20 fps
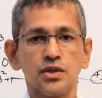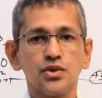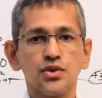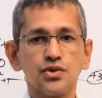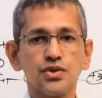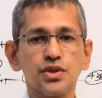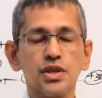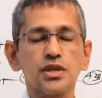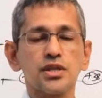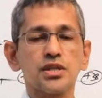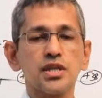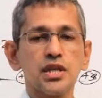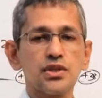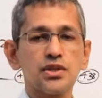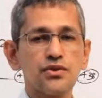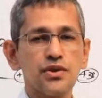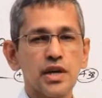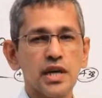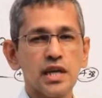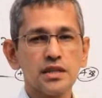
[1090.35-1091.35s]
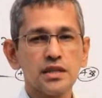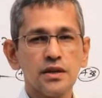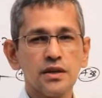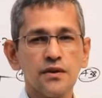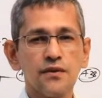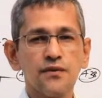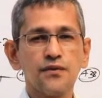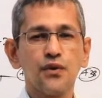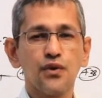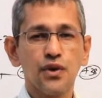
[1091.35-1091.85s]
So 60 into
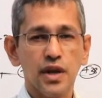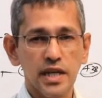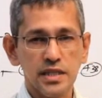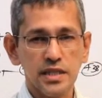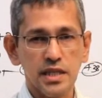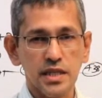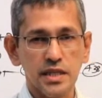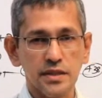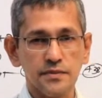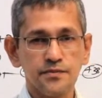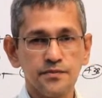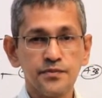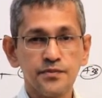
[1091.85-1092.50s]
8, 480.